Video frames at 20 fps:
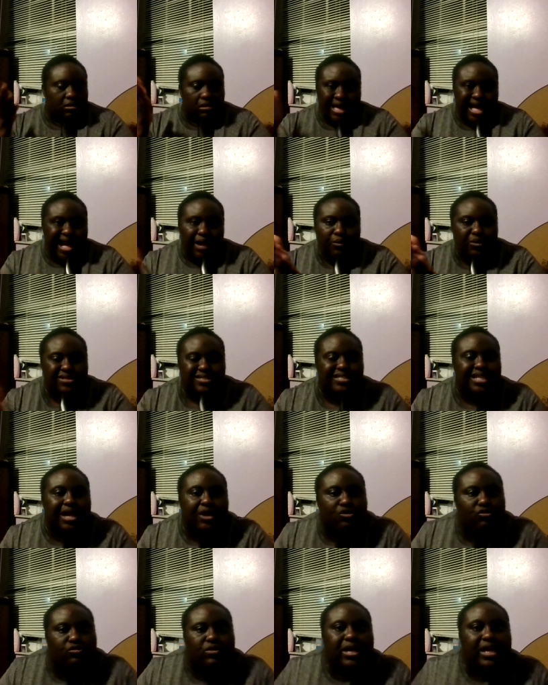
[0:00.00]
I was
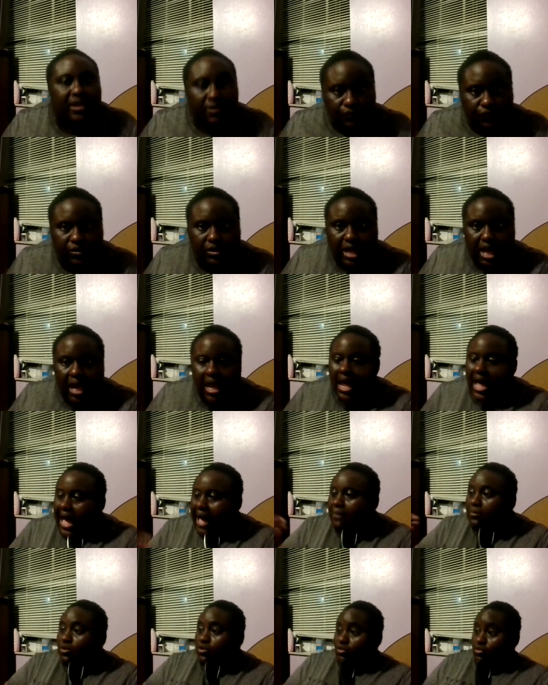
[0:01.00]
not created for that.
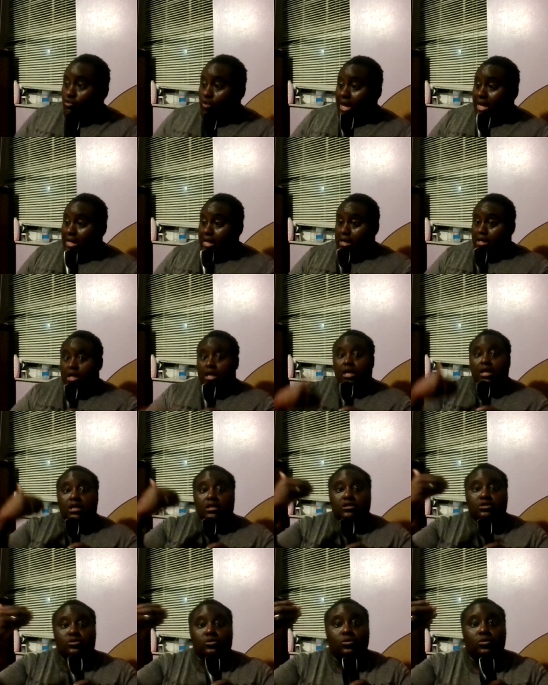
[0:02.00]
I'm created
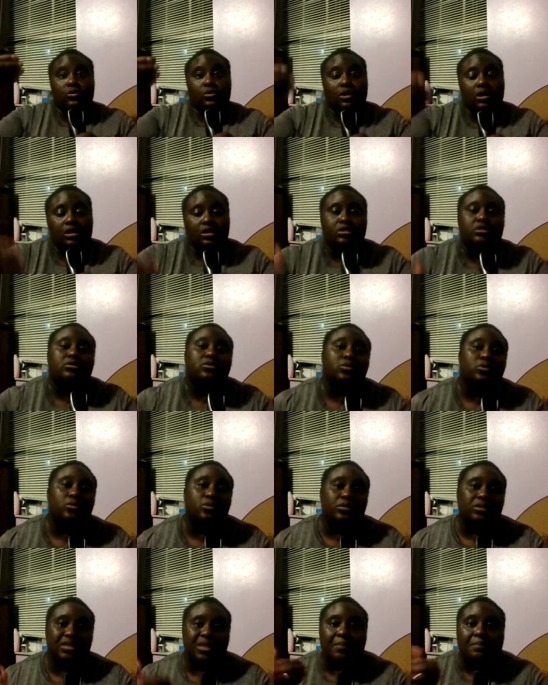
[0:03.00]
to
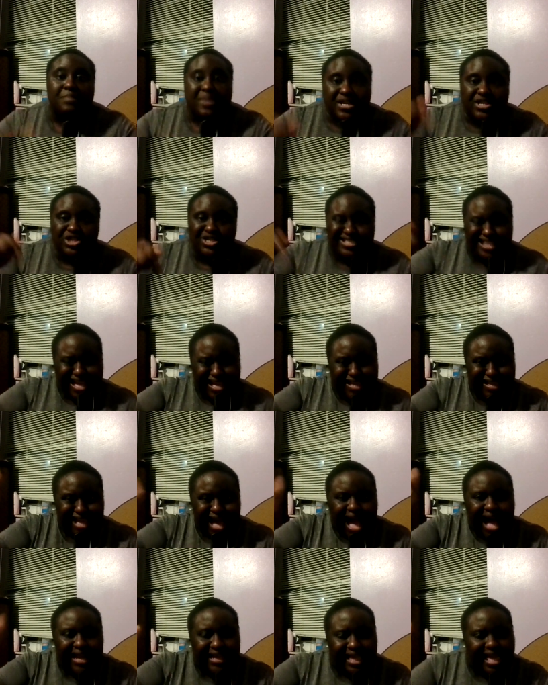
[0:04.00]
do the mission that
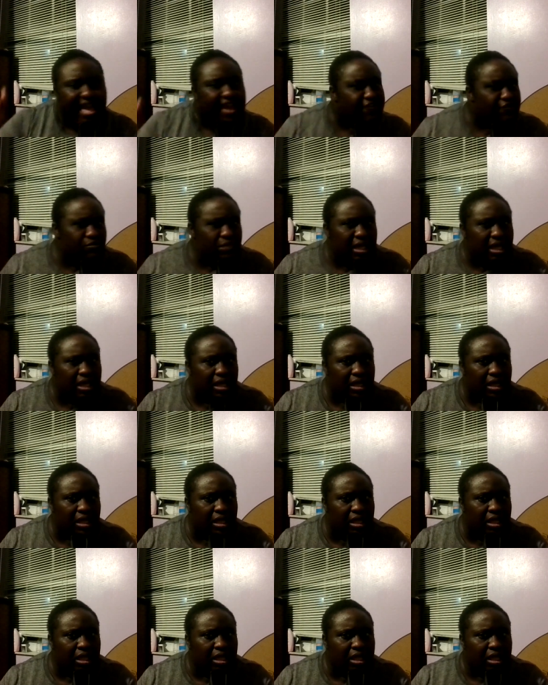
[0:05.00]
God gave me.
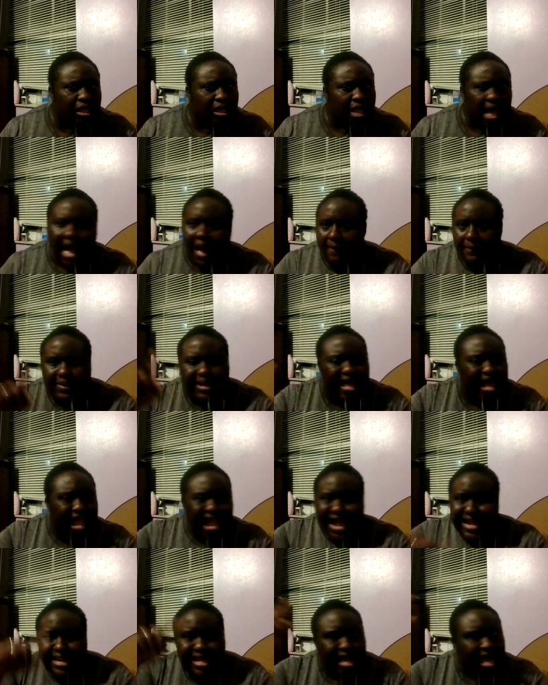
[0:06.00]
I'm
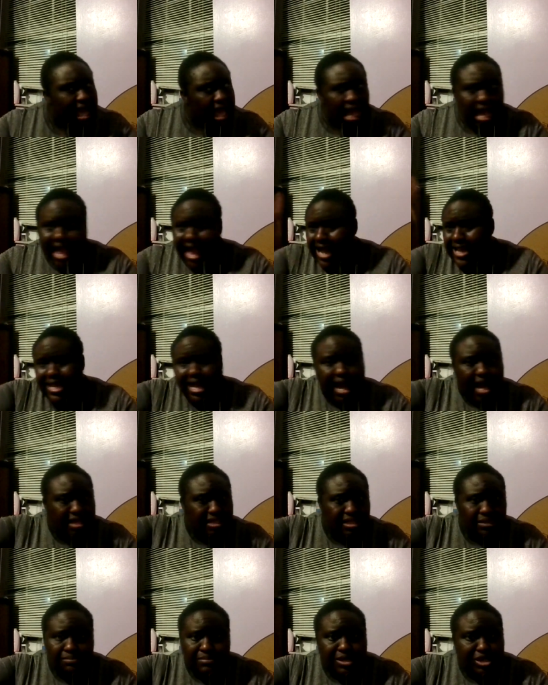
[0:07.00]
any any
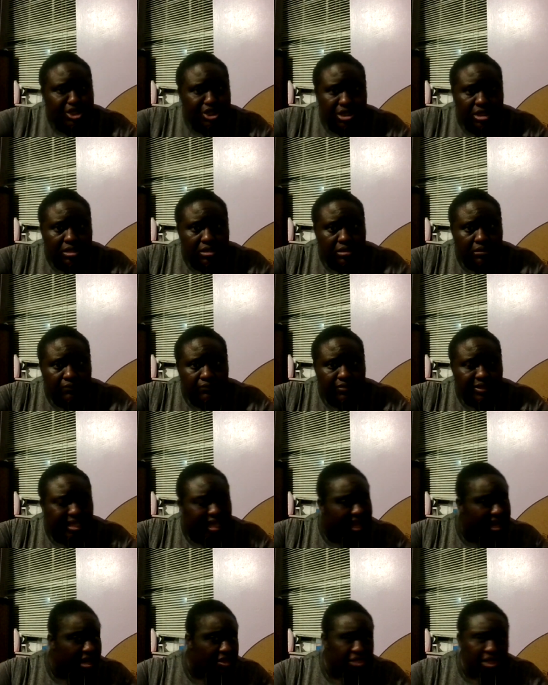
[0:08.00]
other mission,
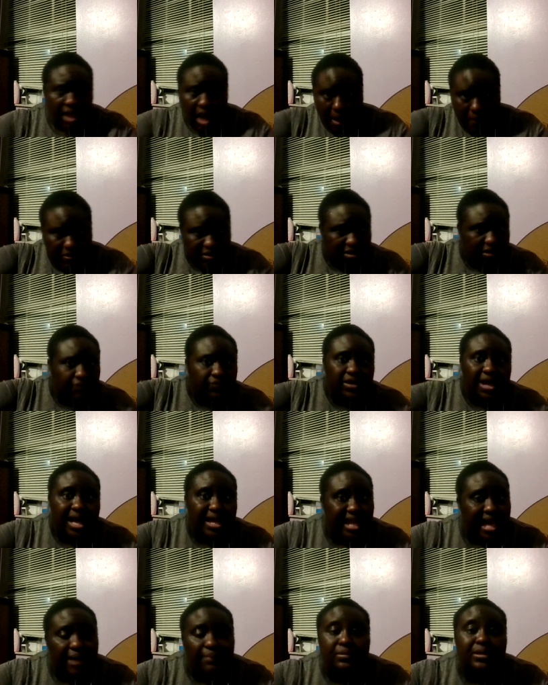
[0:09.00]
anything opposite of
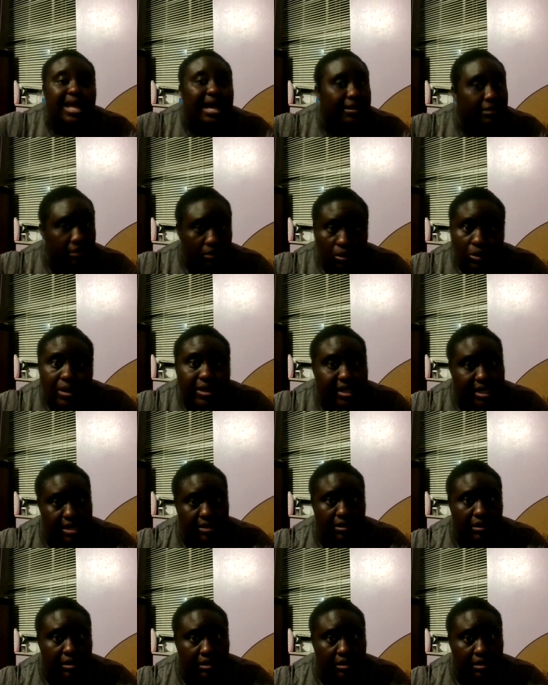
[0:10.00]
God, I'm not doing it.